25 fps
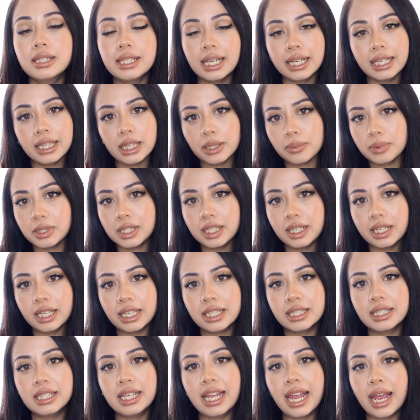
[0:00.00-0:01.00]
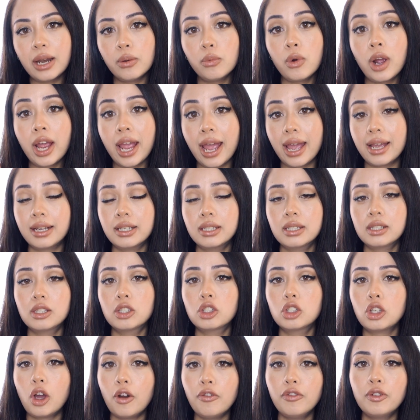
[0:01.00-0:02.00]
second lipstick is the NYX
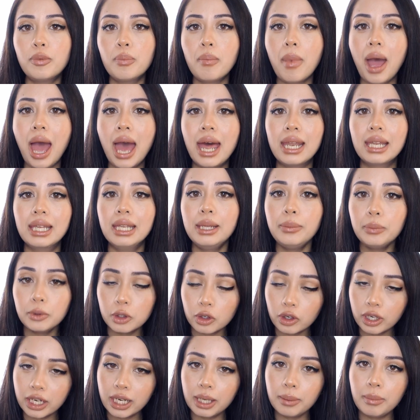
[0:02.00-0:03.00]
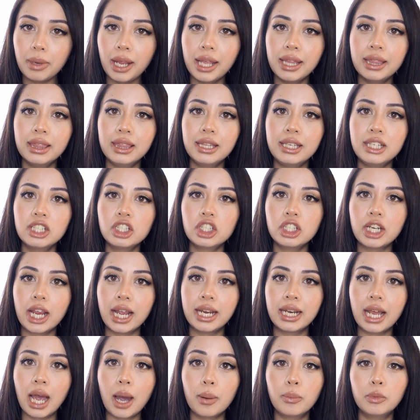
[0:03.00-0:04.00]
Soft Matte Lip Cream in the
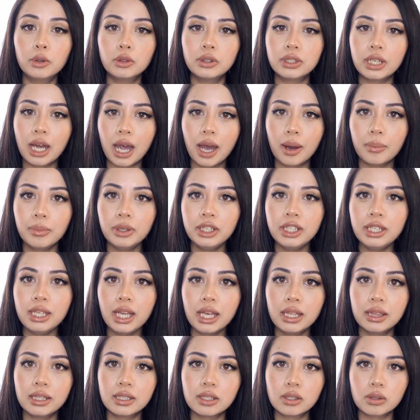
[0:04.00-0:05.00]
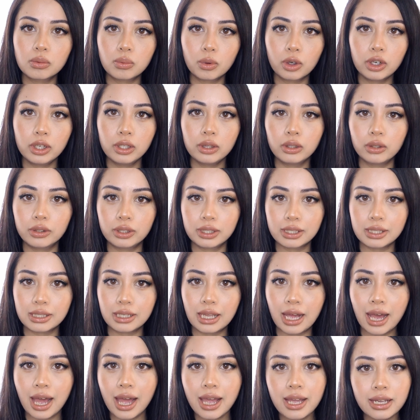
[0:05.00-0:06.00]
shade Abu Dhabi, and this is what it looks
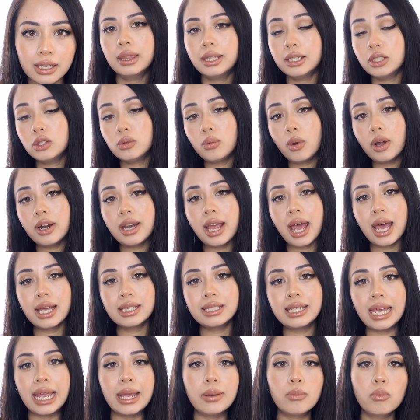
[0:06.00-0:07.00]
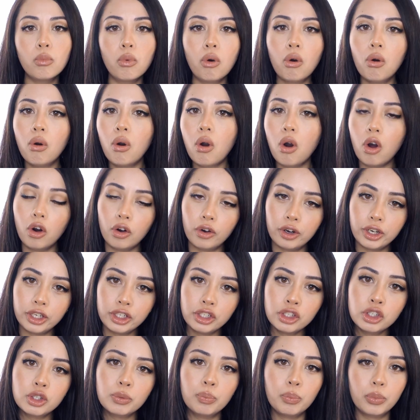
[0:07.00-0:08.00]
like. This one has a more
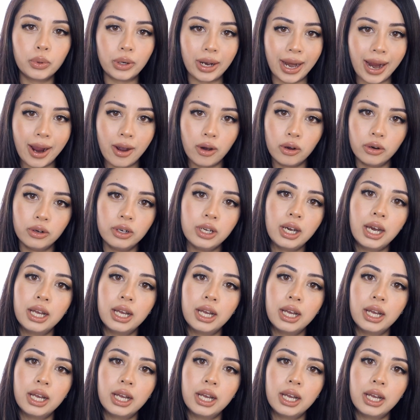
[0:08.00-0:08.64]
orange-brown